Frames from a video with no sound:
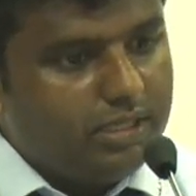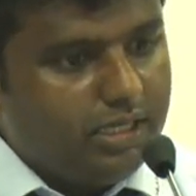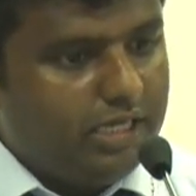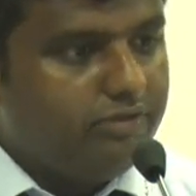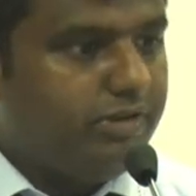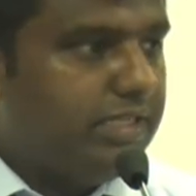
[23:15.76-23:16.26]

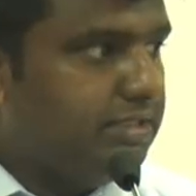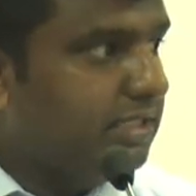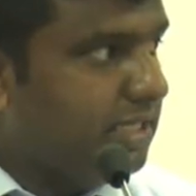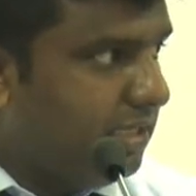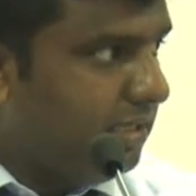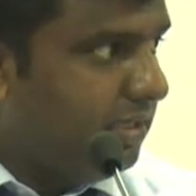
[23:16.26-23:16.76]
increase the
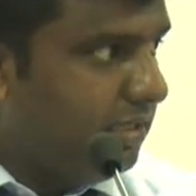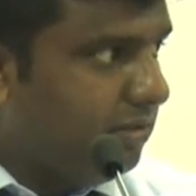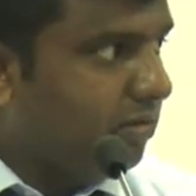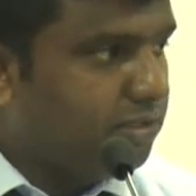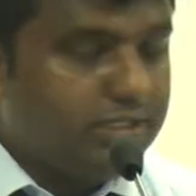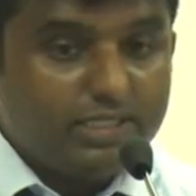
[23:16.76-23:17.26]

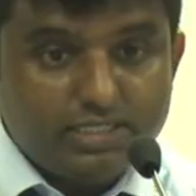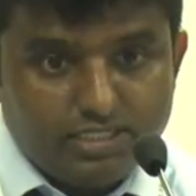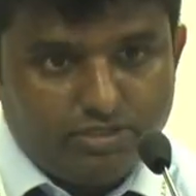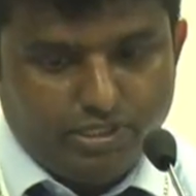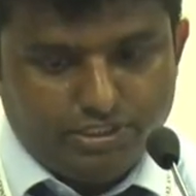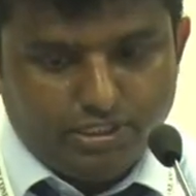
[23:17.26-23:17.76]
toxicity
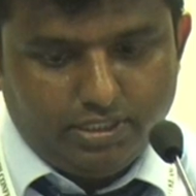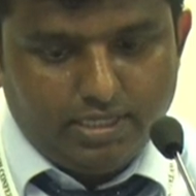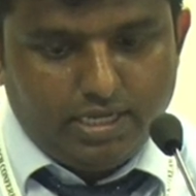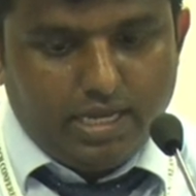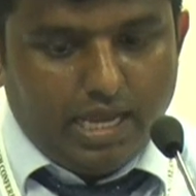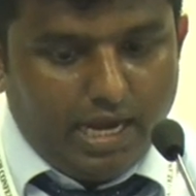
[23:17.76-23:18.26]
concentration.
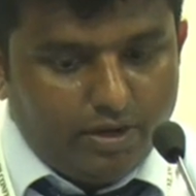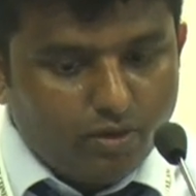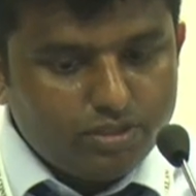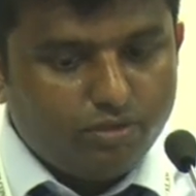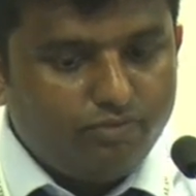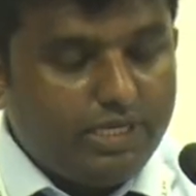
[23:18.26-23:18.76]
And
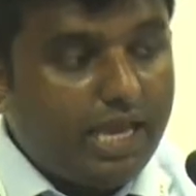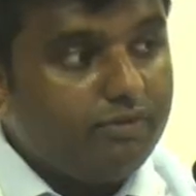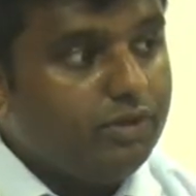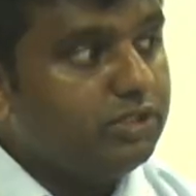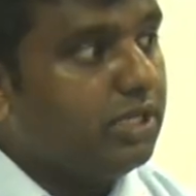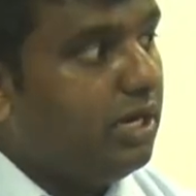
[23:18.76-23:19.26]
also we have
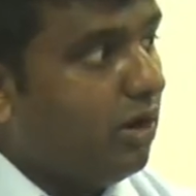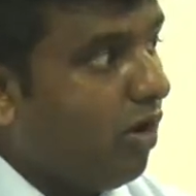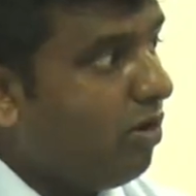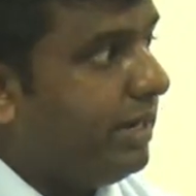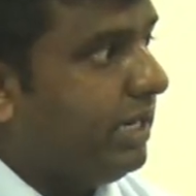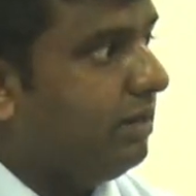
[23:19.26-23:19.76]
used a
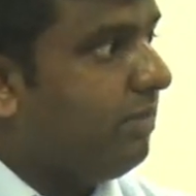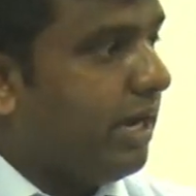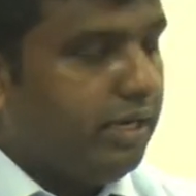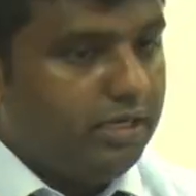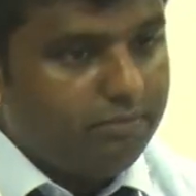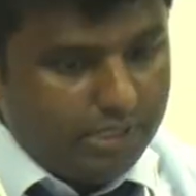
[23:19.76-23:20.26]
low metal
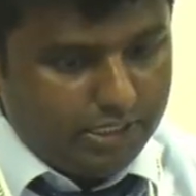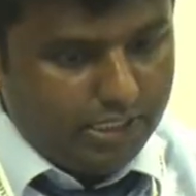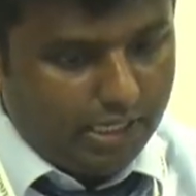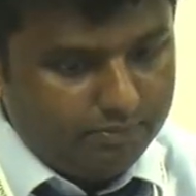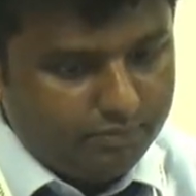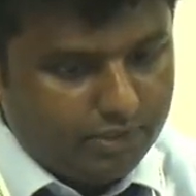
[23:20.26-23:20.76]
binding media.
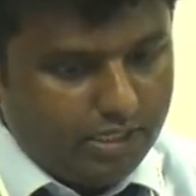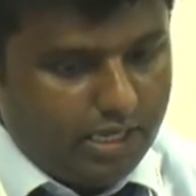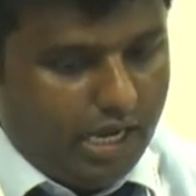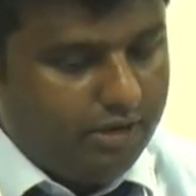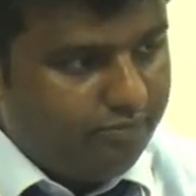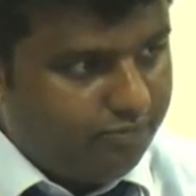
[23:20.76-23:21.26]

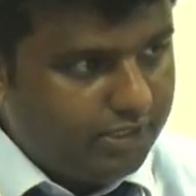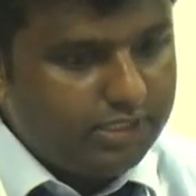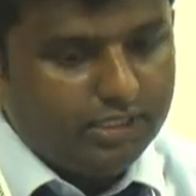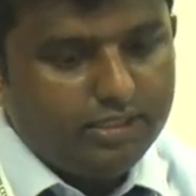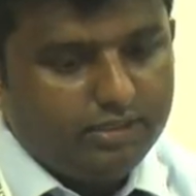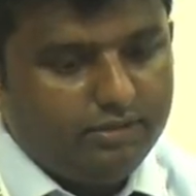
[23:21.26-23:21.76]
And
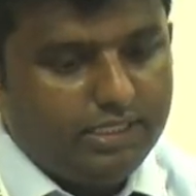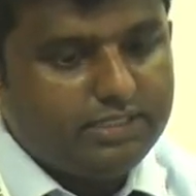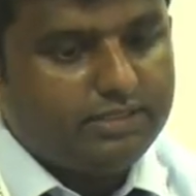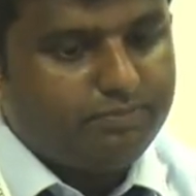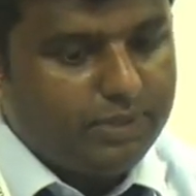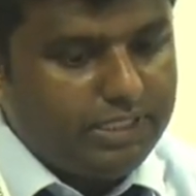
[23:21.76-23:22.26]
further, this
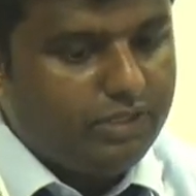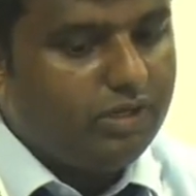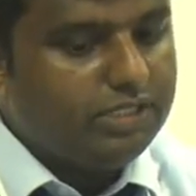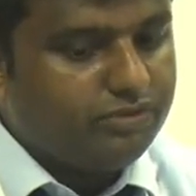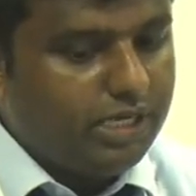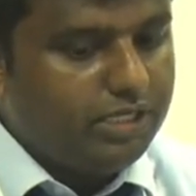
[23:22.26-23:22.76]
particular
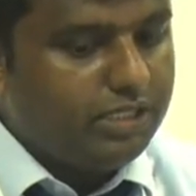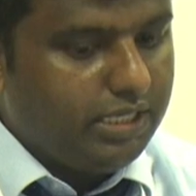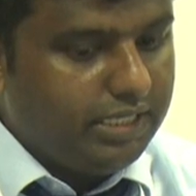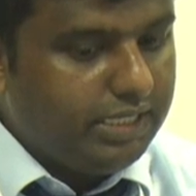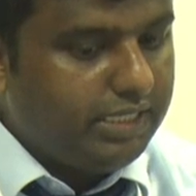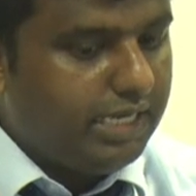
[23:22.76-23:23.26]
strain
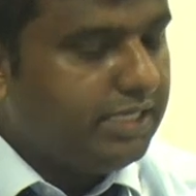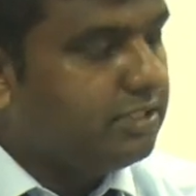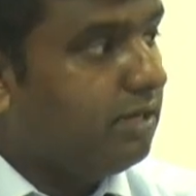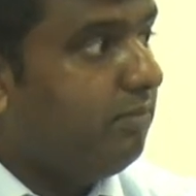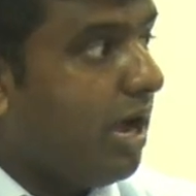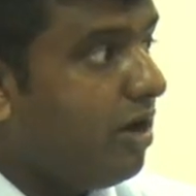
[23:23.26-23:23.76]
indicates
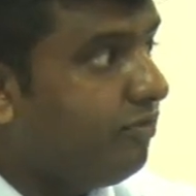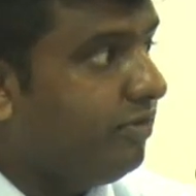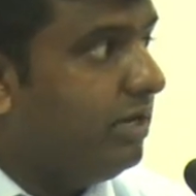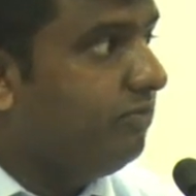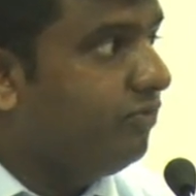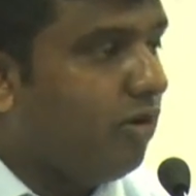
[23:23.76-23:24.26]
some
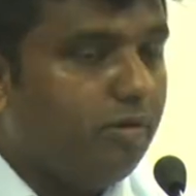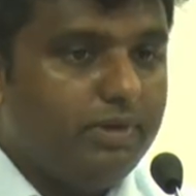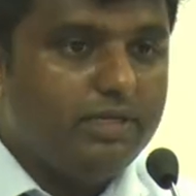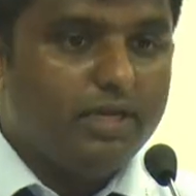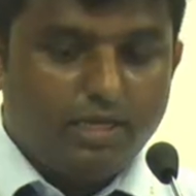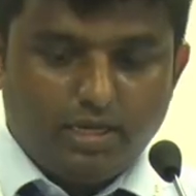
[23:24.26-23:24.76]
biofilm forming
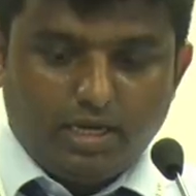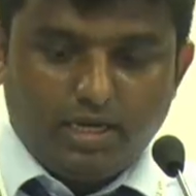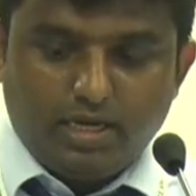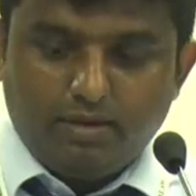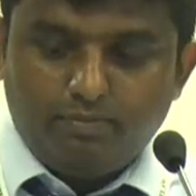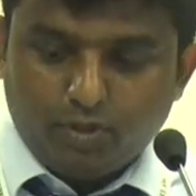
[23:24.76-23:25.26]

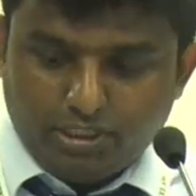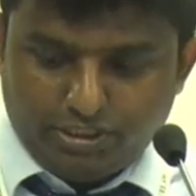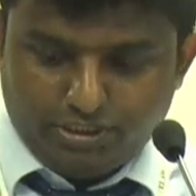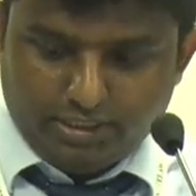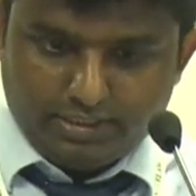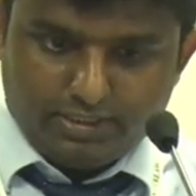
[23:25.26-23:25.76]

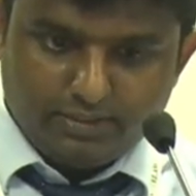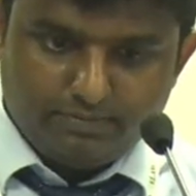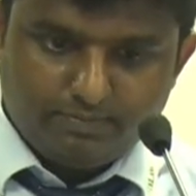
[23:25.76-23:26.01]
potentials.